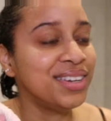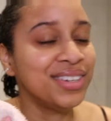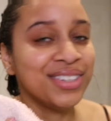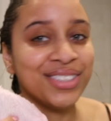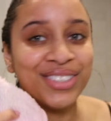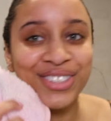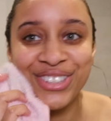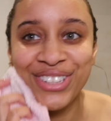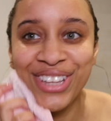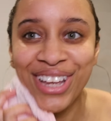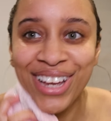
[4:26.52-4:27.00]

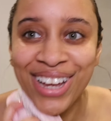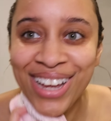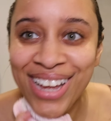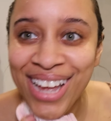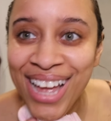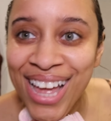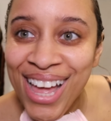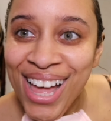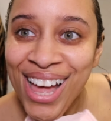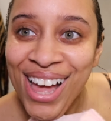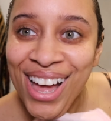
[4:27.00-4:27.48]
So
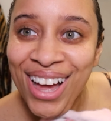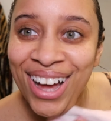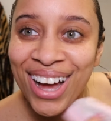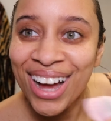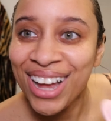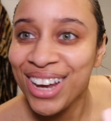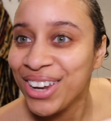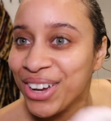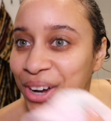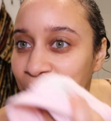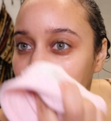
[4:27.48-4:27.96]

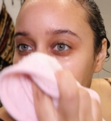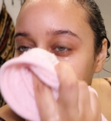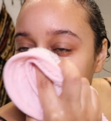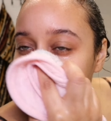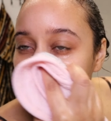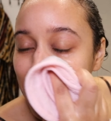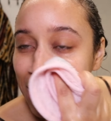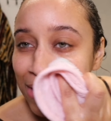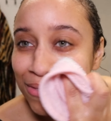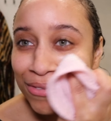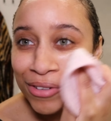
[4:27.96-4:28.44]
I look
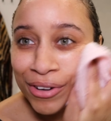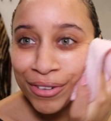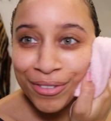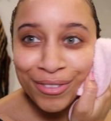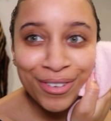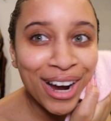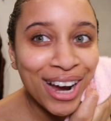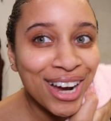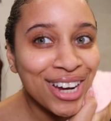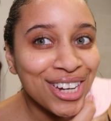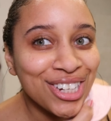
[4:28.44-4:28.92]
quite
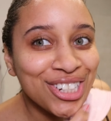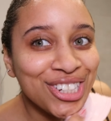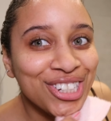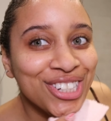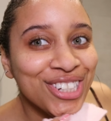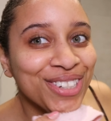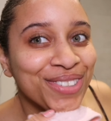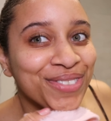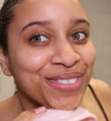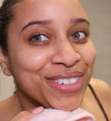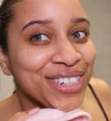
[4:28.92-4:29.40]

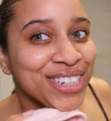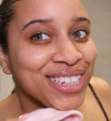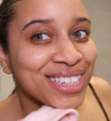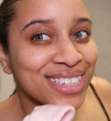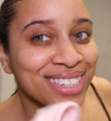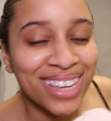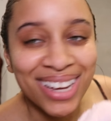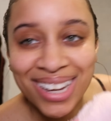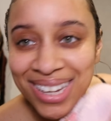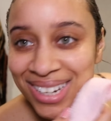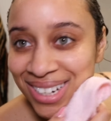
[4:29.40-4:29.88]
refreshed, which is
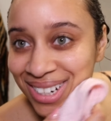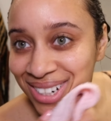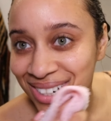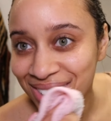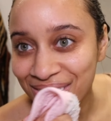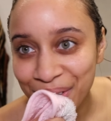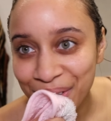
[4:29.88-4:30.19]
good.